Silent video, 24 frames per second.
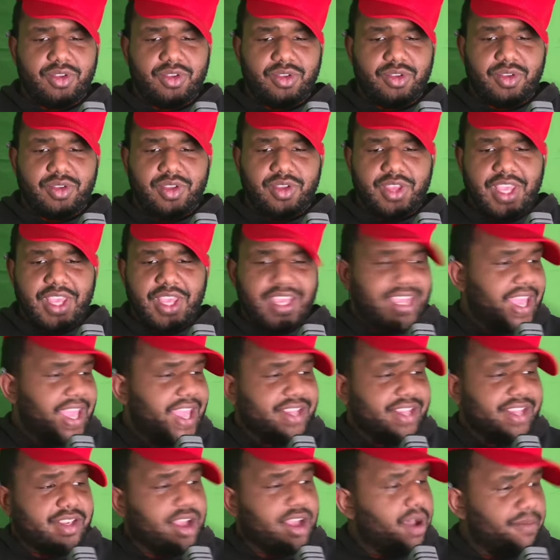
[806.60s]
He can't
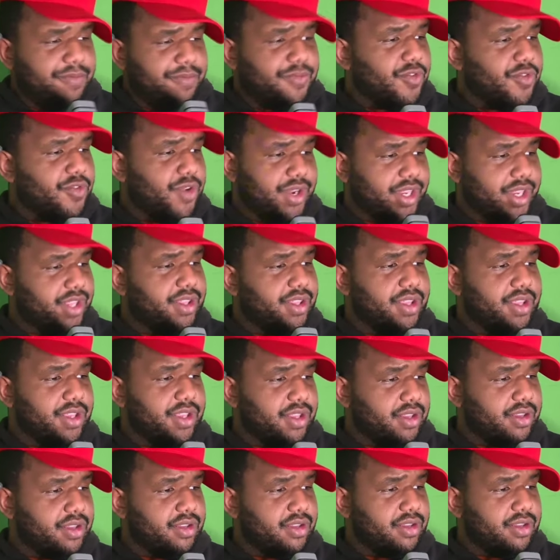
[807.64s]
come for
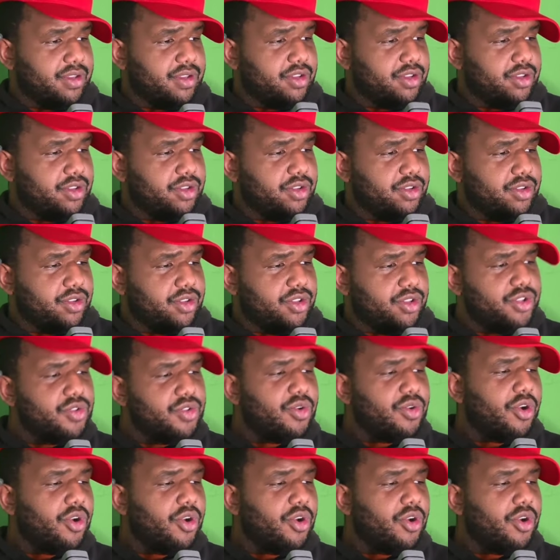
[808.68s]
anything. You're